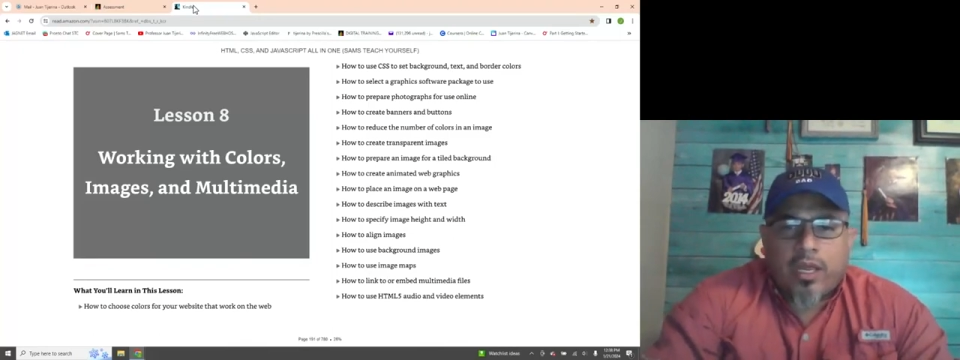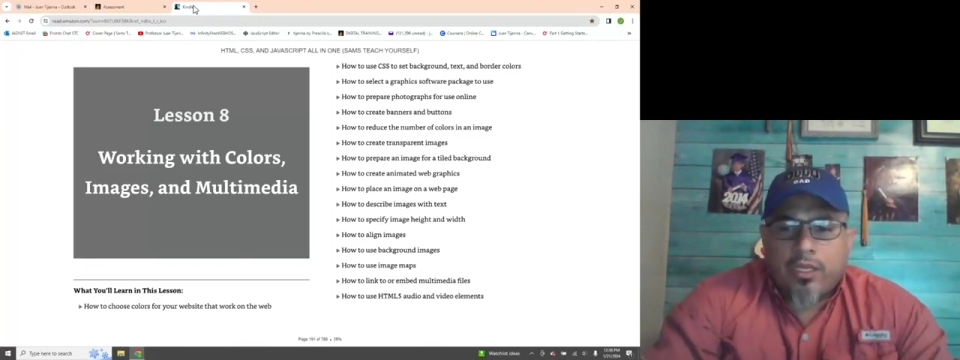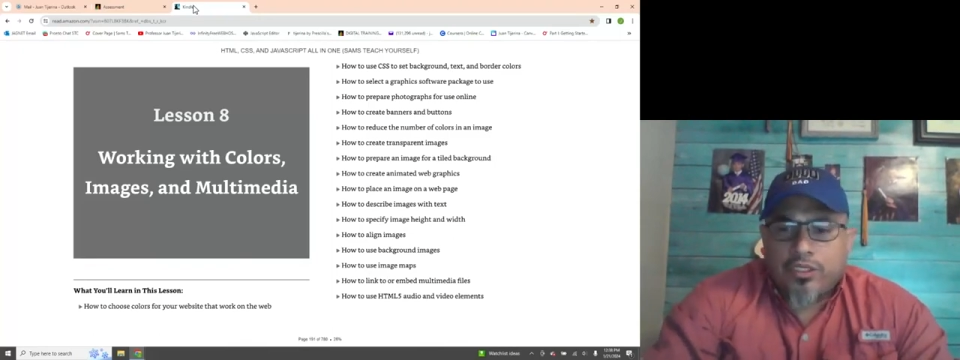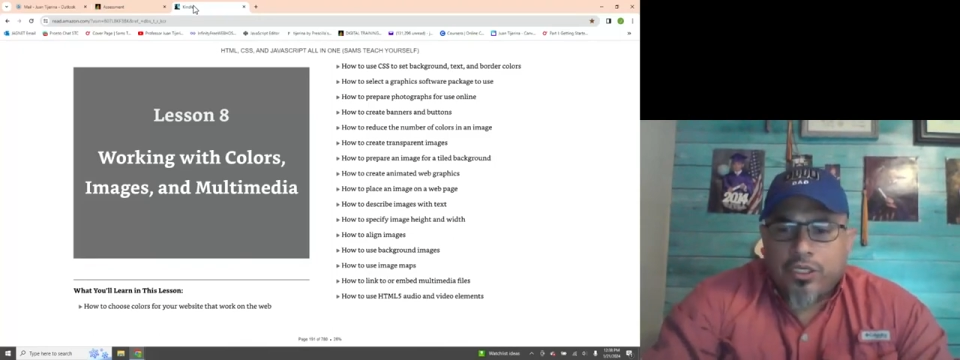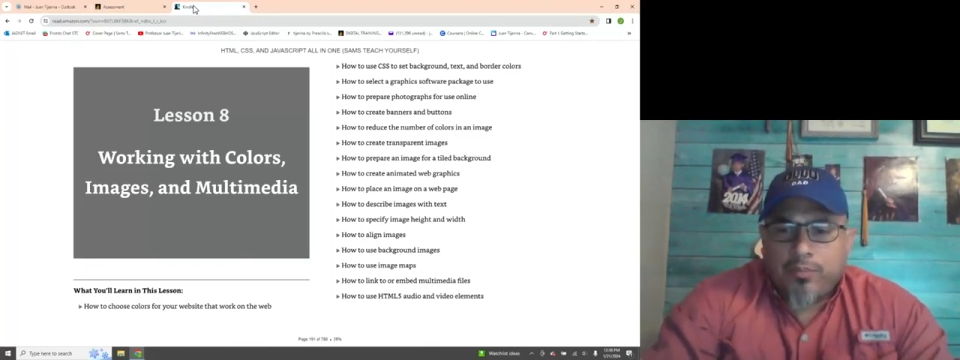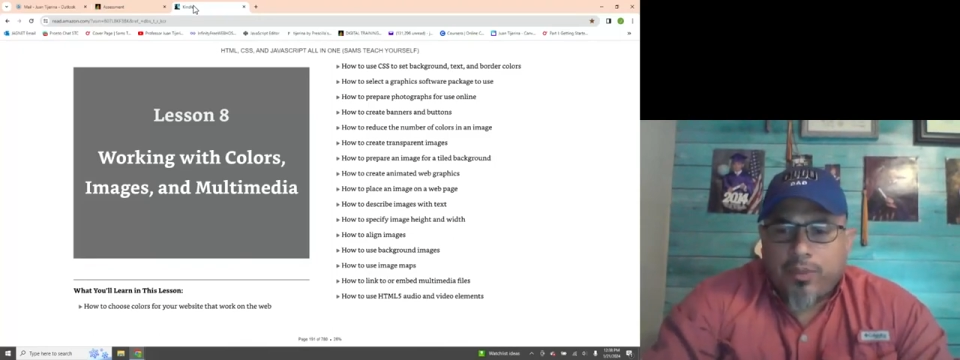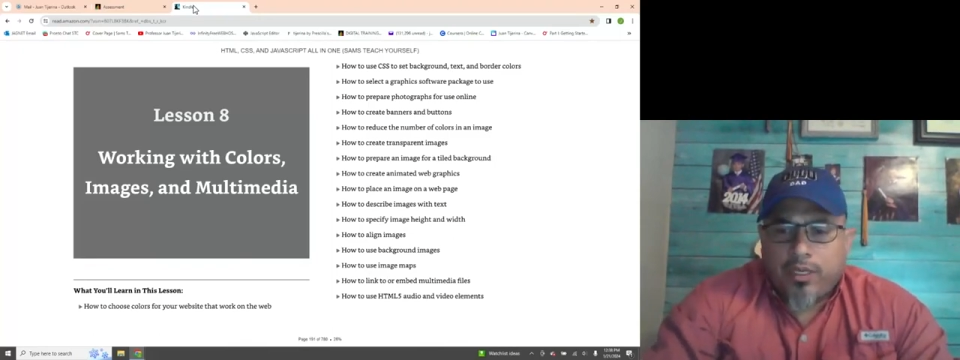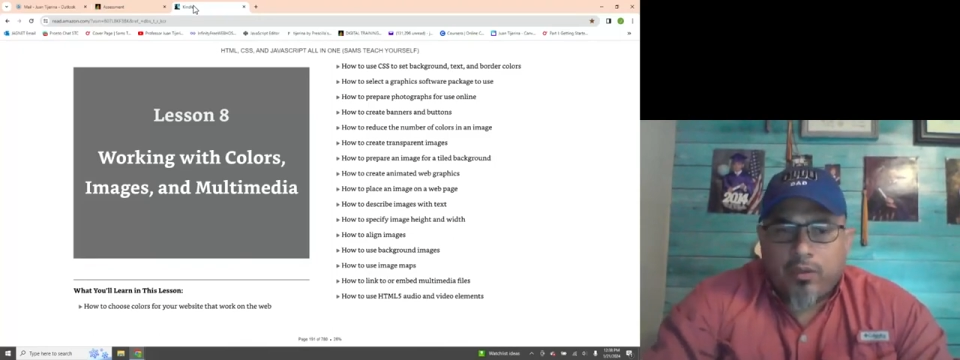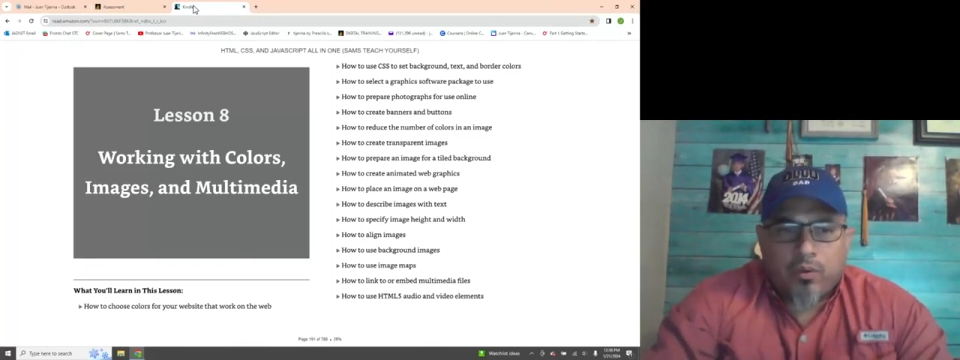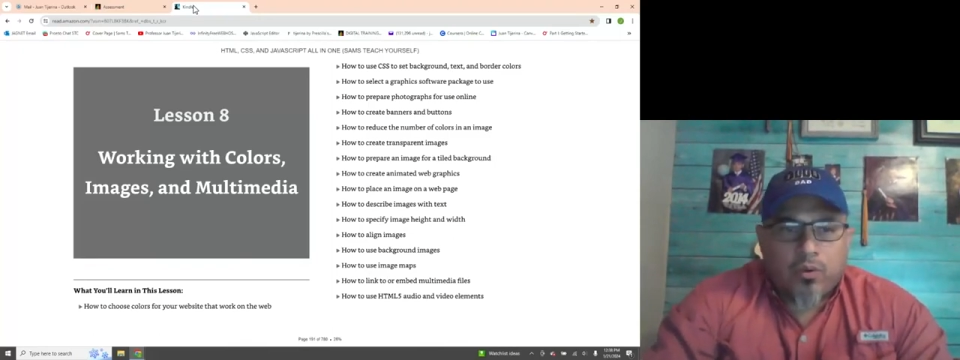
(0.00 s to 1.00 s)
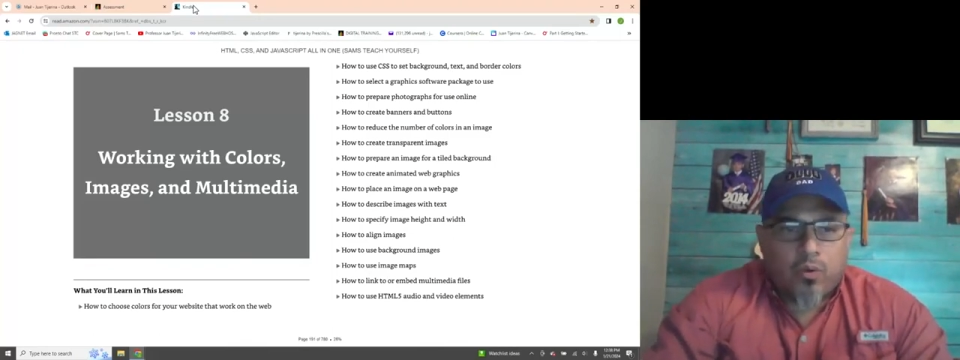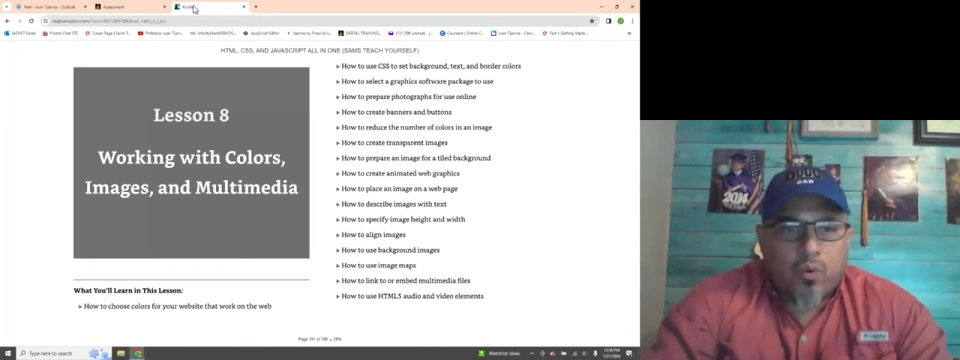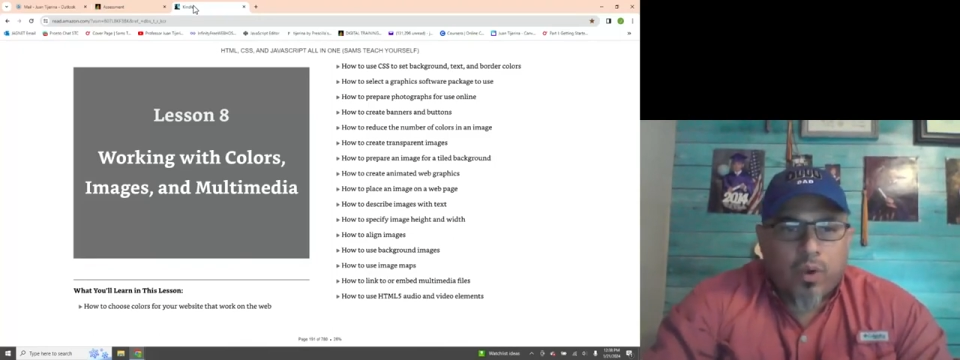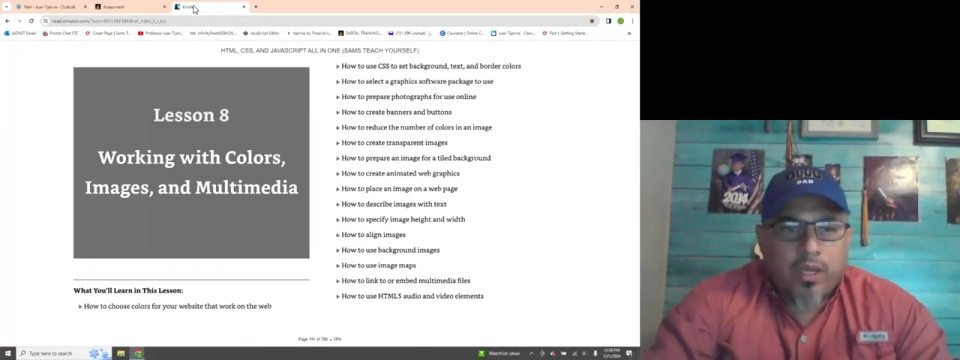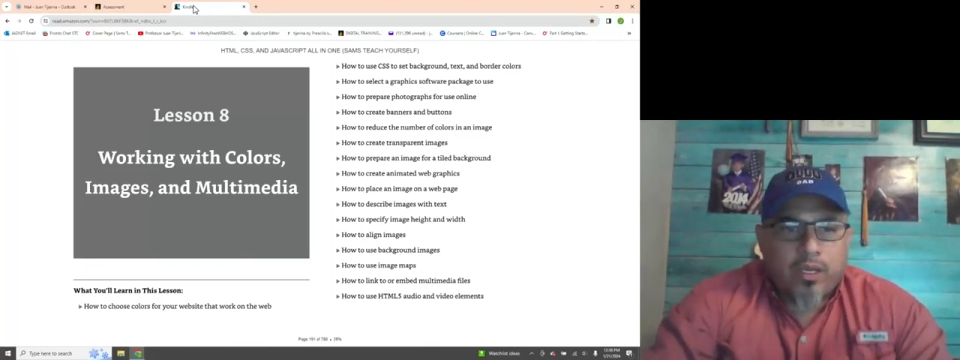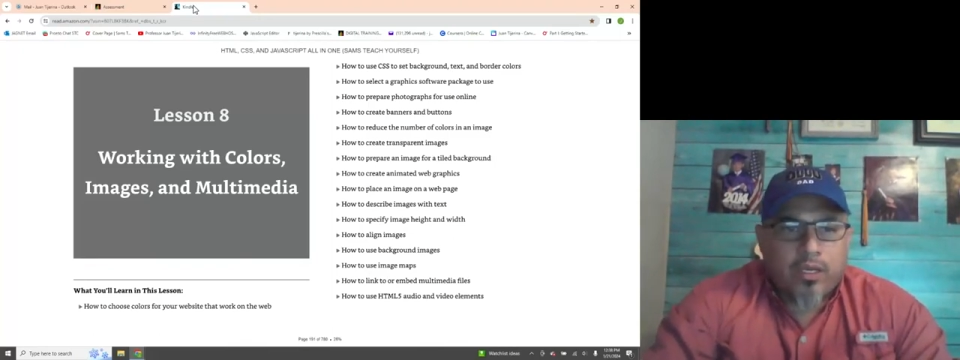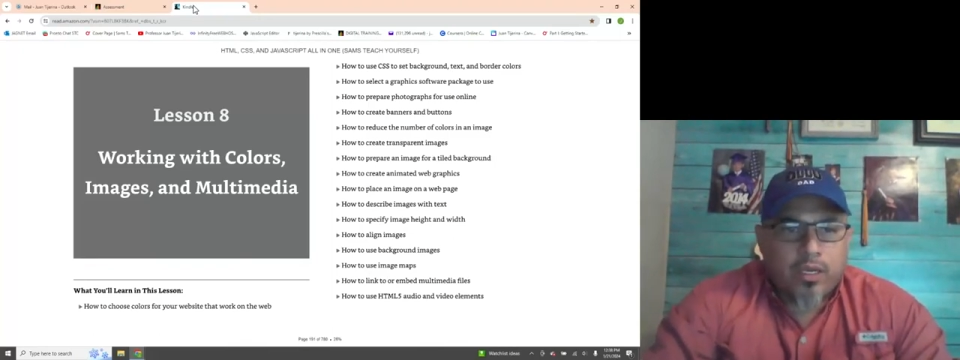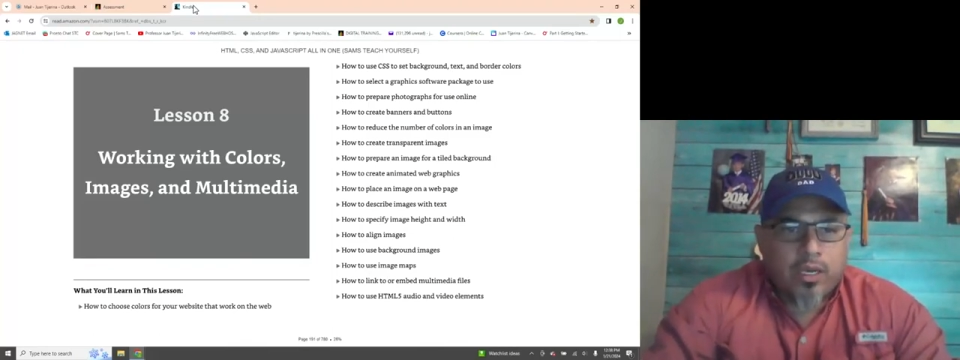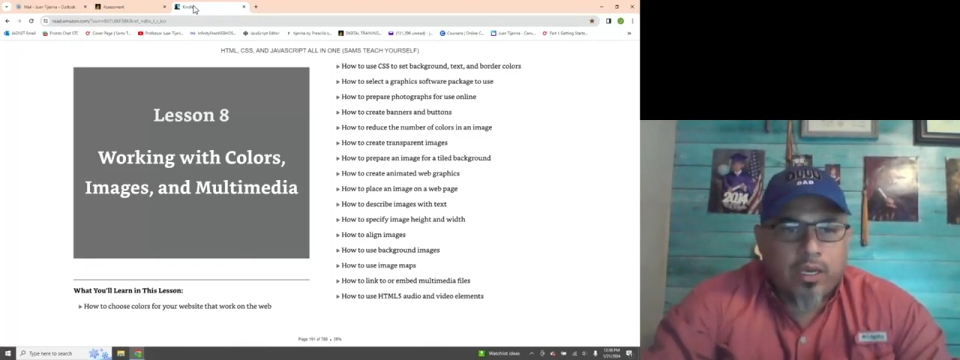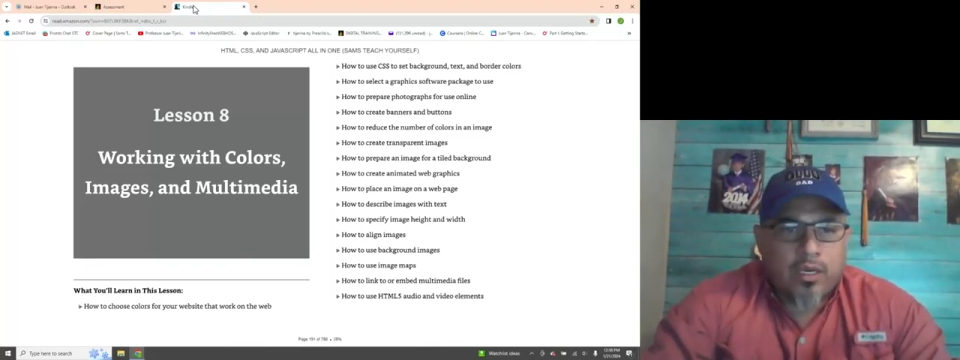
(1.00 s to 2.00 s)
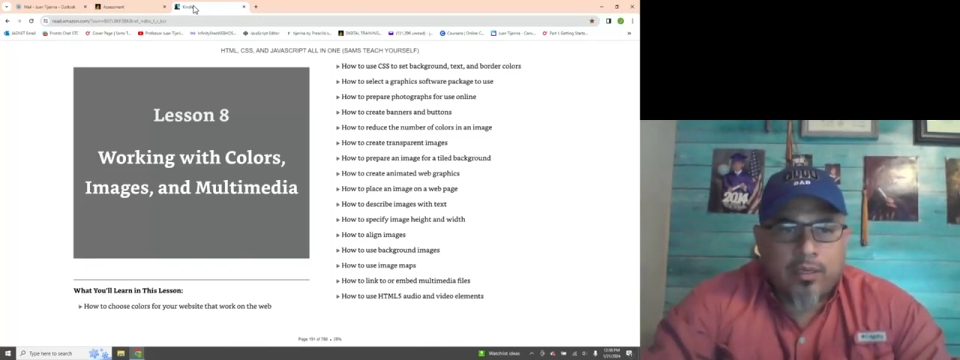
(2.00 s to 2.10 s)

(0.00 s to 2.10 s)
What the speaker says: go ahead and jump in real quick.